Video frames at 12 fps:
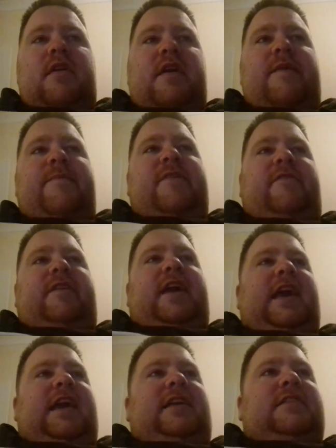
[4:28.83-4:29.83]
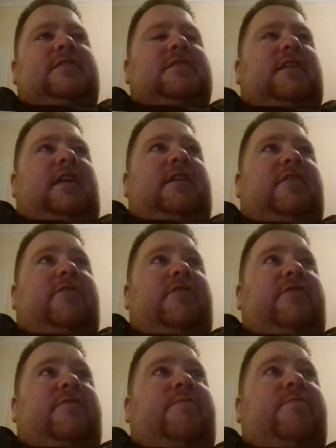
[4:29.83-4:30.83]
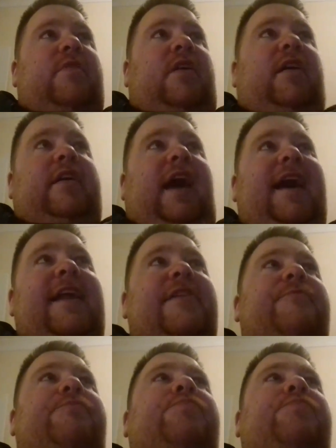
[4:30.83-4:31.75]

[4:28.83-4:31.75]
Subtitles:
in Milton Keynes as soon as I can.